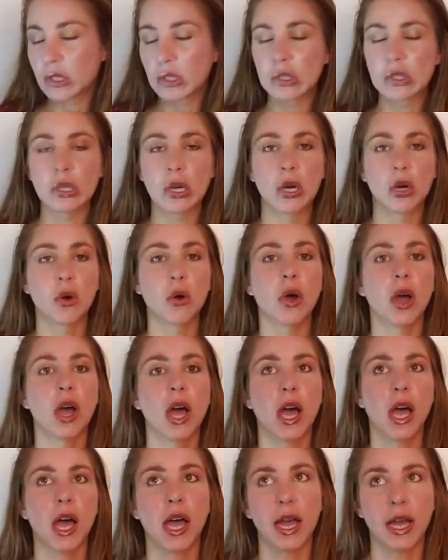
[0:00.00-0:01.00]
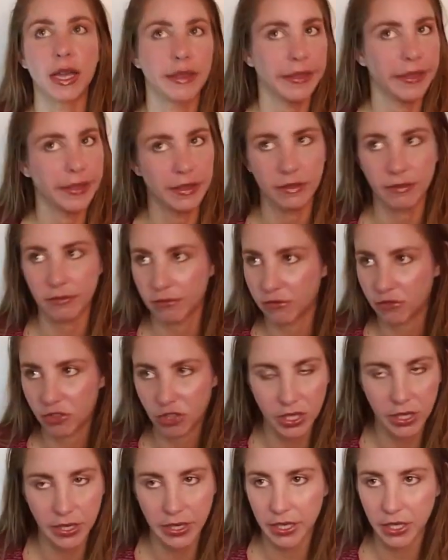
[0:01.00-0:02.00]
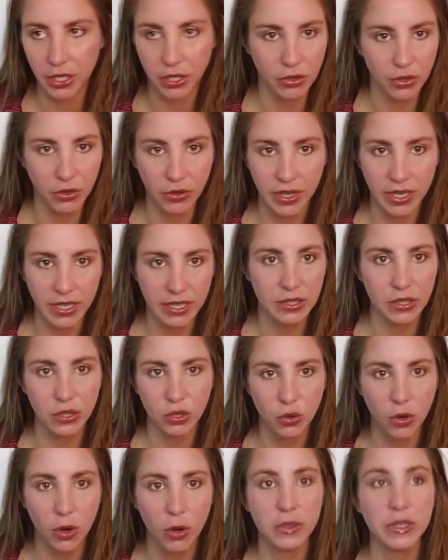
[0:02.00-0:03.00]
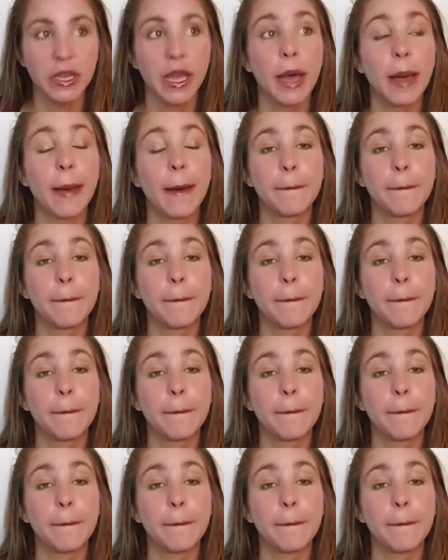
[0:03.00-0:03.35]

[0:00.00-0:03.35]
So generic, you know this, quotes,